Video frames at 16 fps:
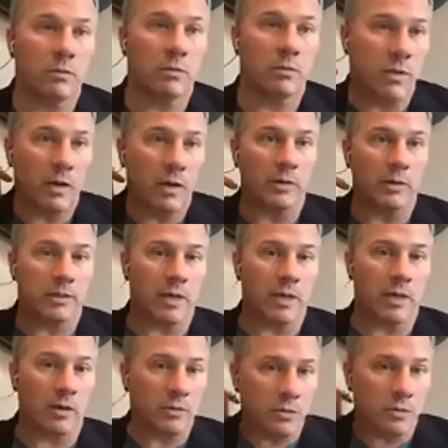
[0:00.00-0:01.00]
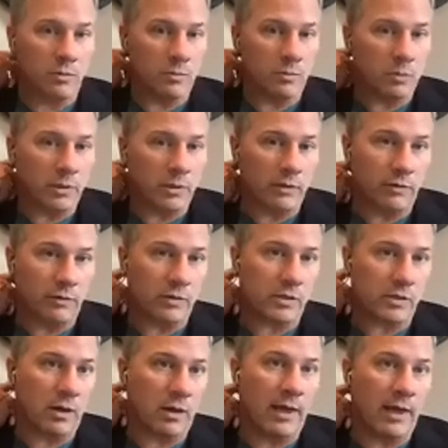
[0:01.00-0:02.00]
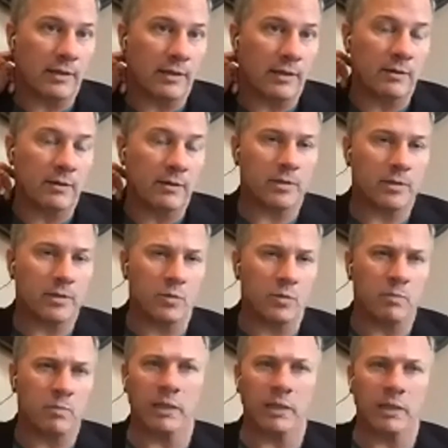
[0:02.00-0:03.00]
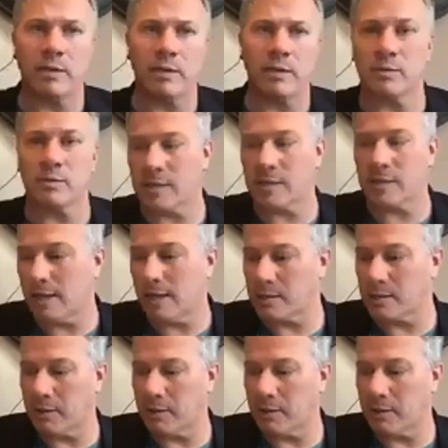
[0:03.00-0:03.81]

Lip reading: be able to talk to believers on that and deal with millennials and things.